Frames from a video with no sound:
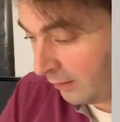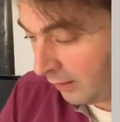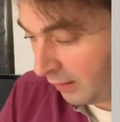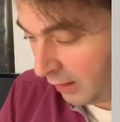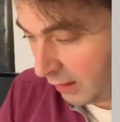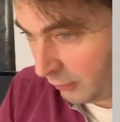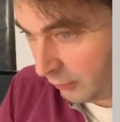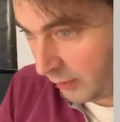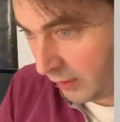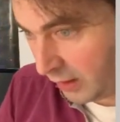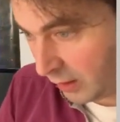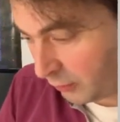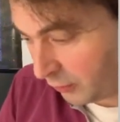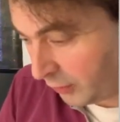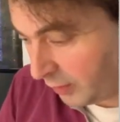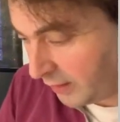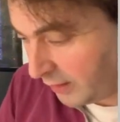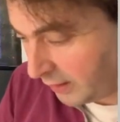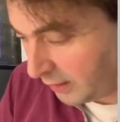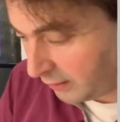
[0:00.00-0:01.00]
If we now
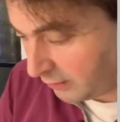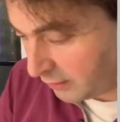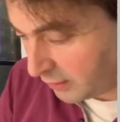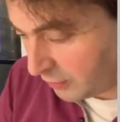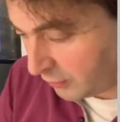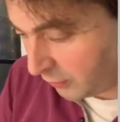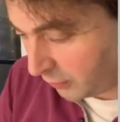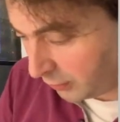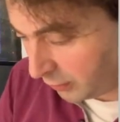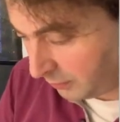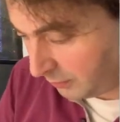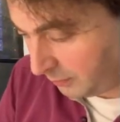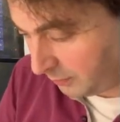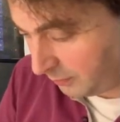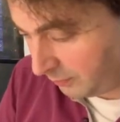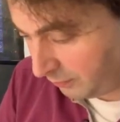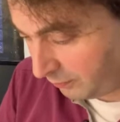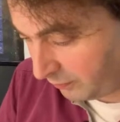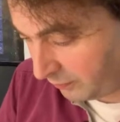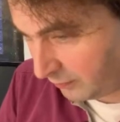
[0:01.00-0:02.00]
Fourier
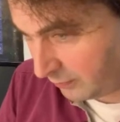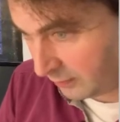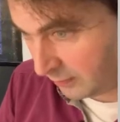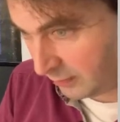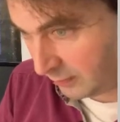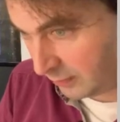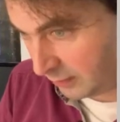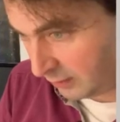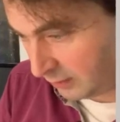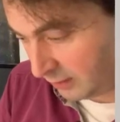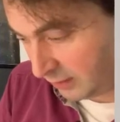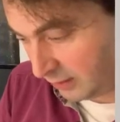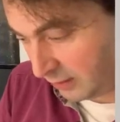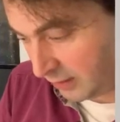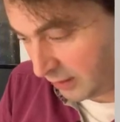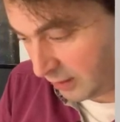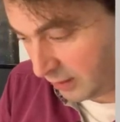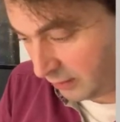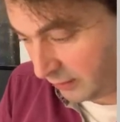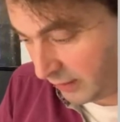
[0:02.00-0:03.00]
transform
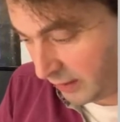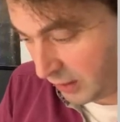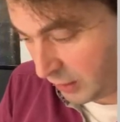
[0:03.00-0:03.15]
this Green's